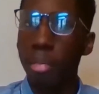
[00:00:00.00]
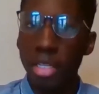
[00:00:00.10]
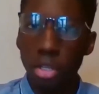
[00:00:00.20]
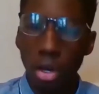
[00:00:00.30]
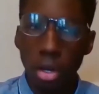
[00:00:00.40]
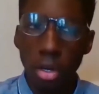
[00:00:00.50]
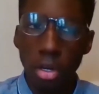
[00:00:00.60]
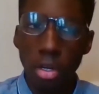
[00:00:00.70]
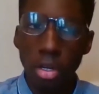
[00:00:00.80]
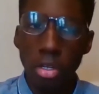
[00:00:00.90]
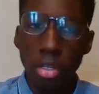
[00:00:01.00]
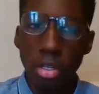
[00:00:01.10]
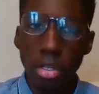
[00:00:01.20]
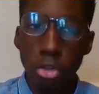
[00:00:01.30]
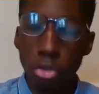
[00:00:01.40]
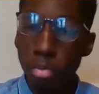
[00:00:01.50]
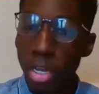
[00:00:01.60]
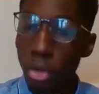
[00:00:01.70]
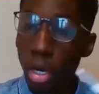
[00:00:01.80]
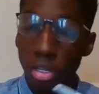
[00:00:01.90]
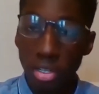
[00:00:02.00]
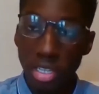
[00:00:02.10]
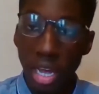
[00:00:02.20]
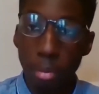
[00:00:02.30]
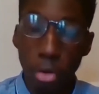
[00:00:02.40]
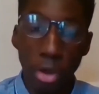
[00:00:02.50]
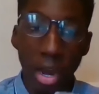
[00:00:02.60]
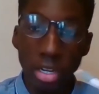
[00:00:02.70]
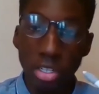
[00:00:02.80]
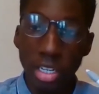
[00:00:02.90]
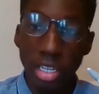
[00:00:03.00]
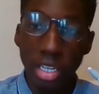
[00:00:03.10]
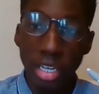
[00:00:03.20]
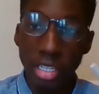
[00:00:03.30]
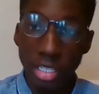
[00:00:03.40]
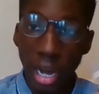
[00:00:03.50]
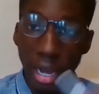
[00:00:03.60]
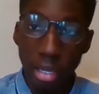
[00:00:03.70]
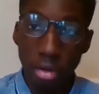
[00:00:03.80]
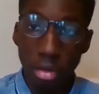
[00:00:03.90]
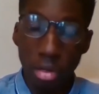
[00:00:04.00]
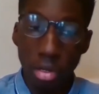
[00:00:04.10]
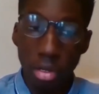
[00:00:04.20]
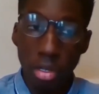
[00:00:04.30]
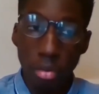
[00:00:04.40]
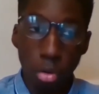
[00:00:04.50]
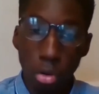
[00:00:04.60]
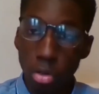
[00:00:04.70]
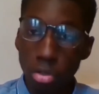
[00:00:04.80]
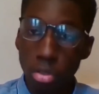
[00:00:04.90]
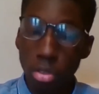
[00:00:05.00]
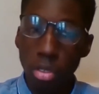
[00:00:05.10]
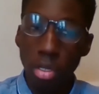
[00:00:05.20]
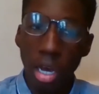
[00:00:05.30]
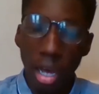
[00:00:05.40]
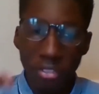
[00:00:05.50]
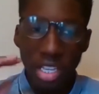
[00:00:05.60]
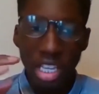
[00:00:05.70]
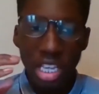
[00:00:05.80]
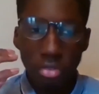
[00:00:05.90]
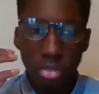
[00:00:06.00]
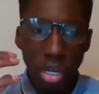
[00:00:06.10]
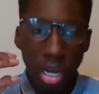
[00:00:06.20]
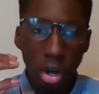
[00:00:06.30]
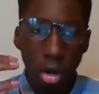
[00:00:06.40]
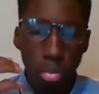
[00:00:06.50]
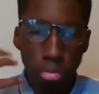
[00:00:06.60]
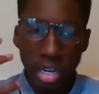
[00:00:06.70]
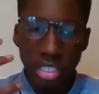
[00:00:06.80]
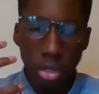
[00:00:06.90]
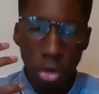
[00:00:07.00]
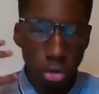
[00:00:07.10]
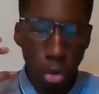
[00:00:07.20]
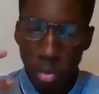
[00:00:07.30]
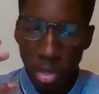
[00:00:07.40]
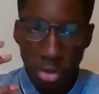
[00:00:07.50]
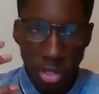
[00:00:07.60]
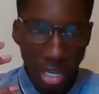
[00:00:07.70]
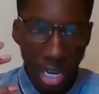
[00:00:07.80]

better, you may not understand, but you're actually dying. Because I think even our brains, and don't quote me on this,